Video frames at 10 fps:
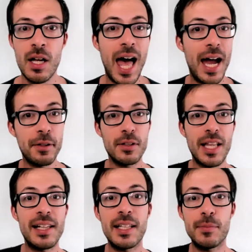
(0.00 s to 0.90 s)
and you tell
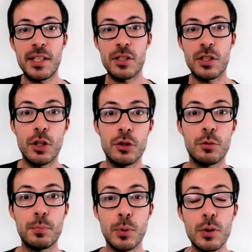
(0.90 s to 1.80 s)
them that you're going to
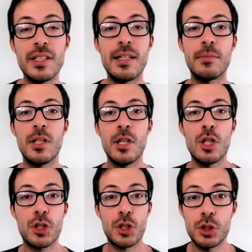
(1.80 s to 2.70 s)
put them
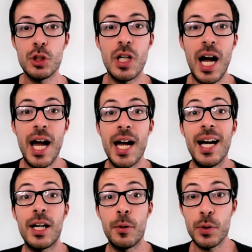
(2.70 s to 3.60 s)
through
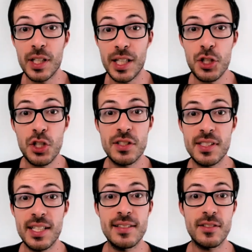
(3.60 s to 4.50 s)
communication
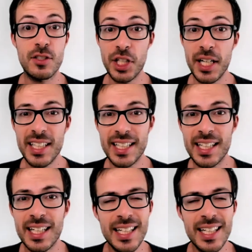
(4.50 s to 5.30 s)
skills training,